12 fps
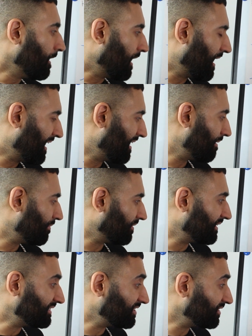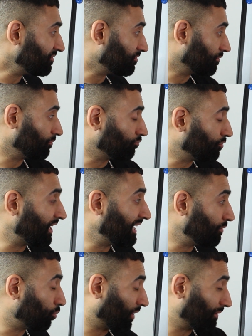And this is
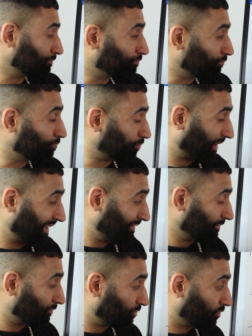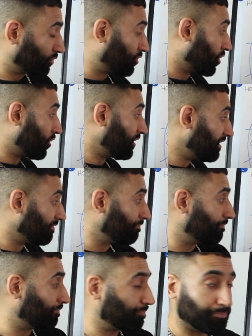really what I'm like, the journey of
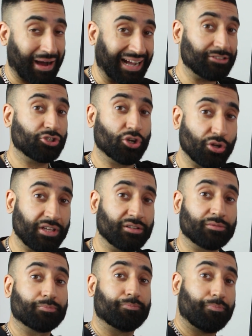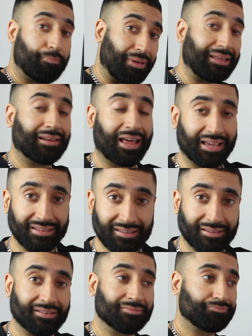my journey has been
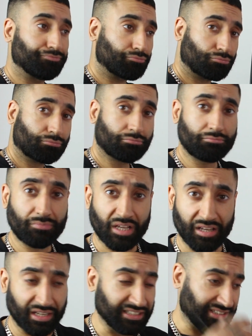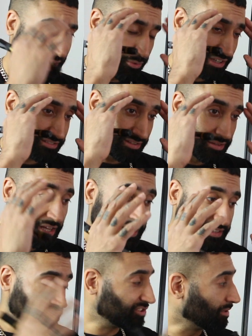like, at least how
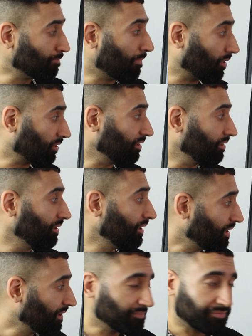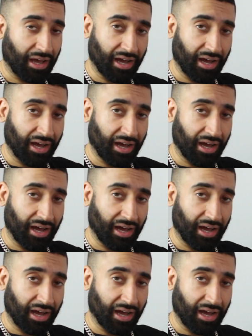this is the model that